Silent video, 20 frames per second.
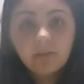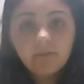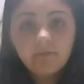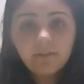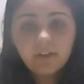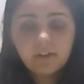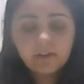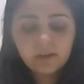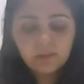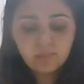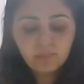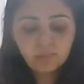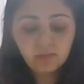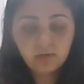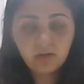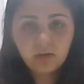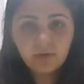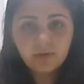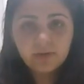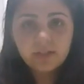very
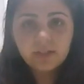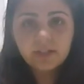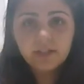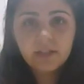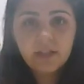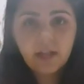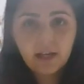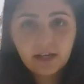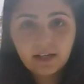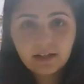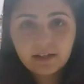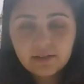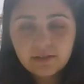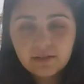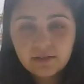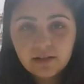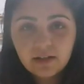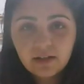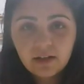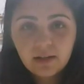bloated and
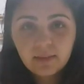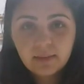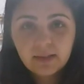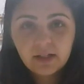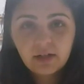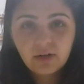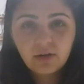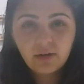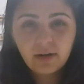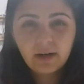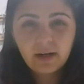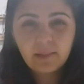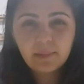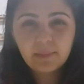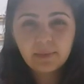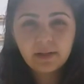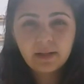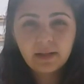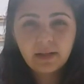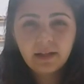a bit
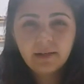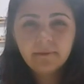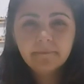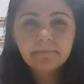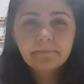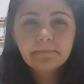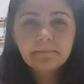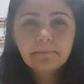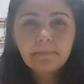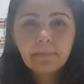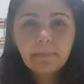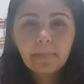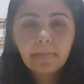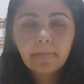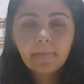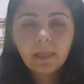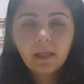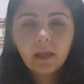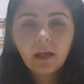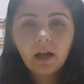crampy.
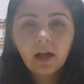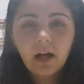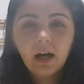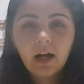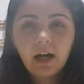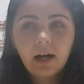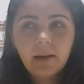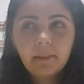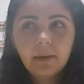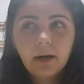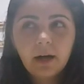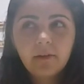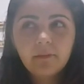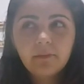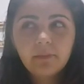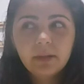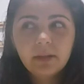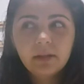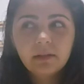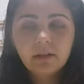Um, I've
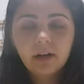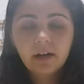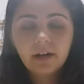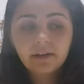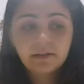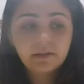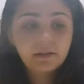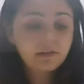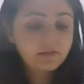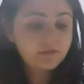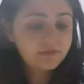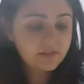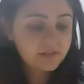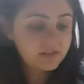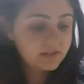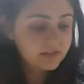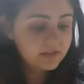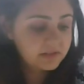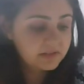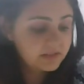been, I don't know if
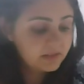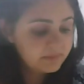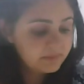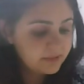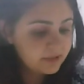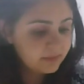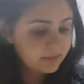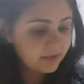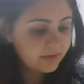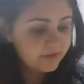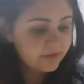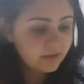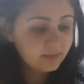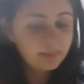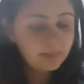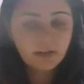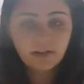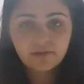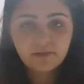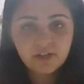this is a symptom of it,
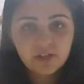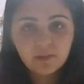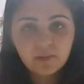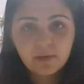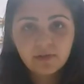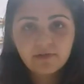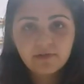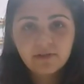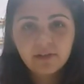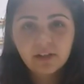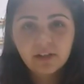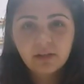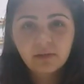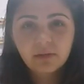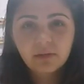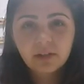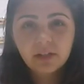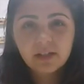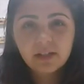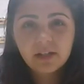but I've just been feeling
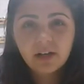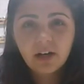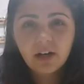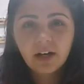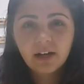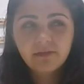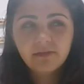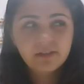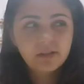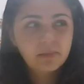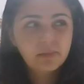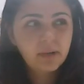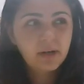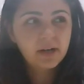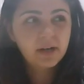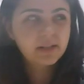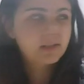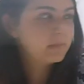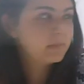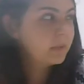really tired for the
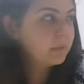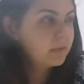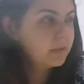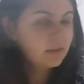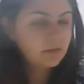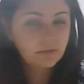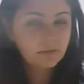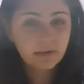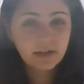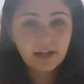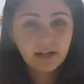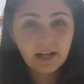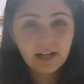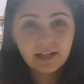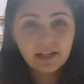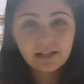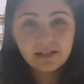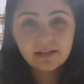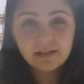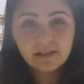past maybe three
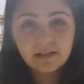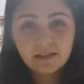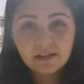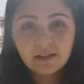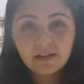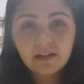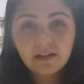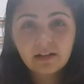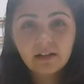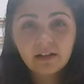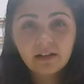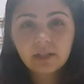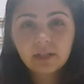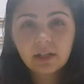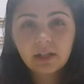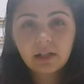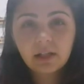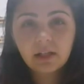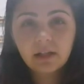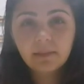days.
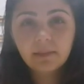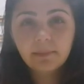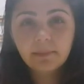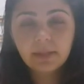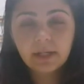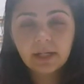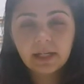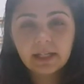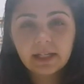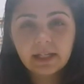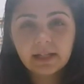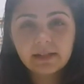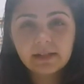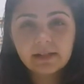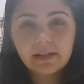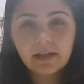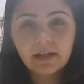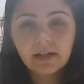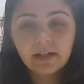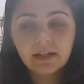But I
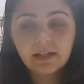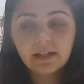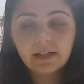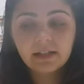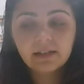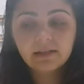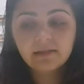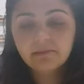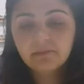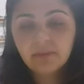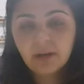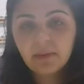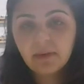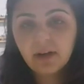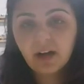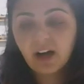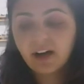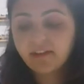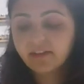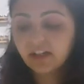guess I, maybe
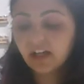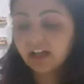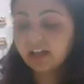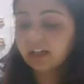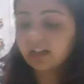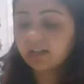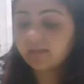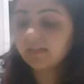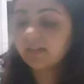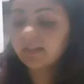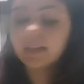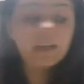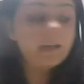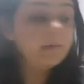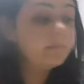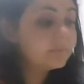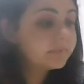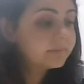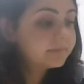I haven't had enough sleep.